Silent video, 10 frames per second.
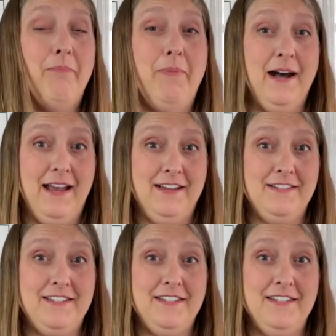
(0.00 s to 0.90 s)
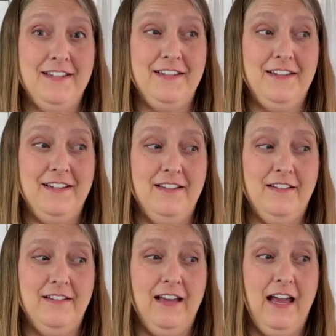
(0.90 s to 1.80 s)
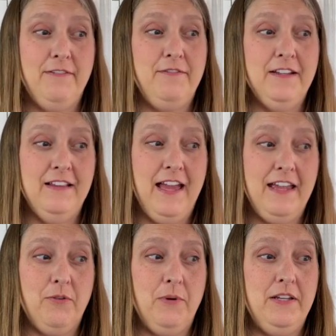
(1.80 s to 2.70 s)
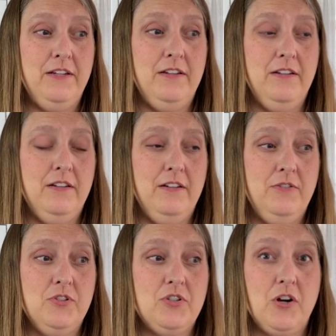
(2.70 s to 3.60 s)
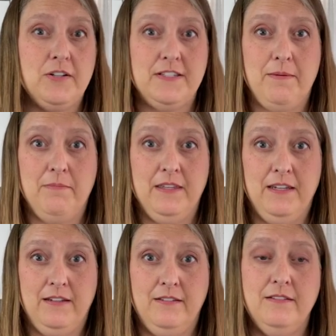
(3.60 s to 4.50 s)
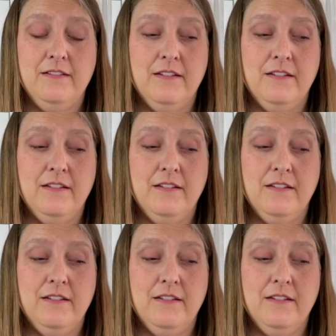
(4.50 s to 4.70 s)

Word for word: but I feel like when you start something